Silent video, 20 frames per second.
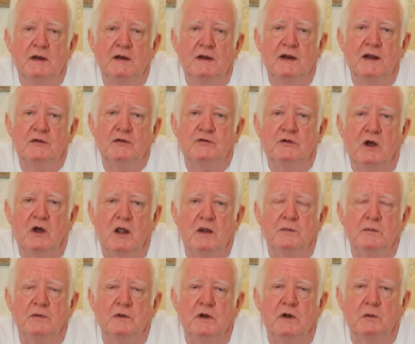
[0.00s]
next
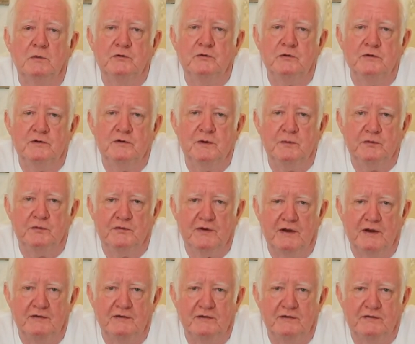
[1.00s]
time an opportunity
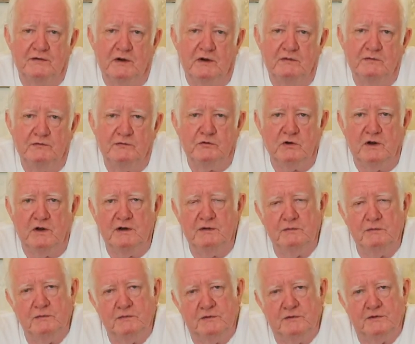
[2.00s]
presents itself, try
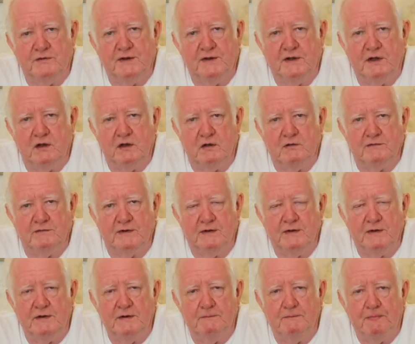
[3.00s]
and think it
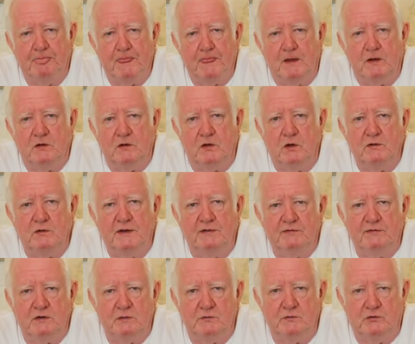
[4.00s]
over. Don't give
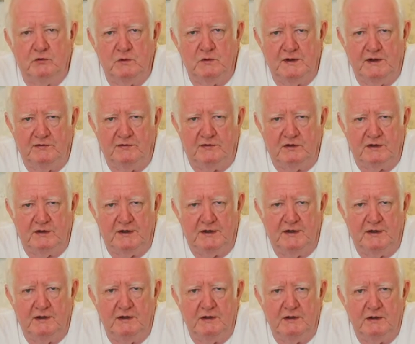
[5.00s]
it up too
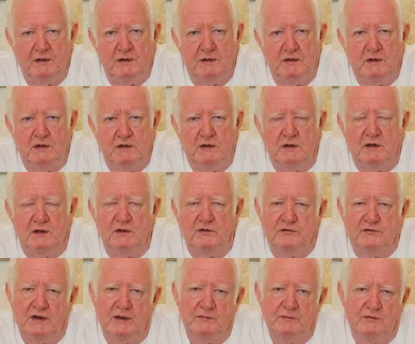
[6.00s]
easily. At the
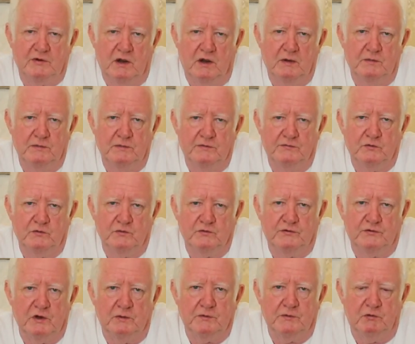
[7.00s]
same time, of course,
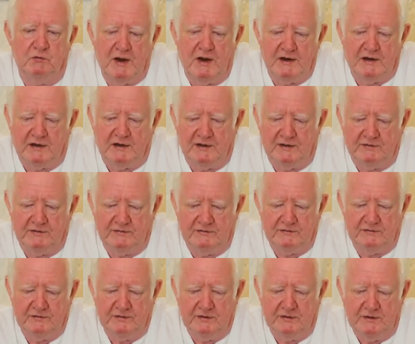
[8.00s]
don't be reckless.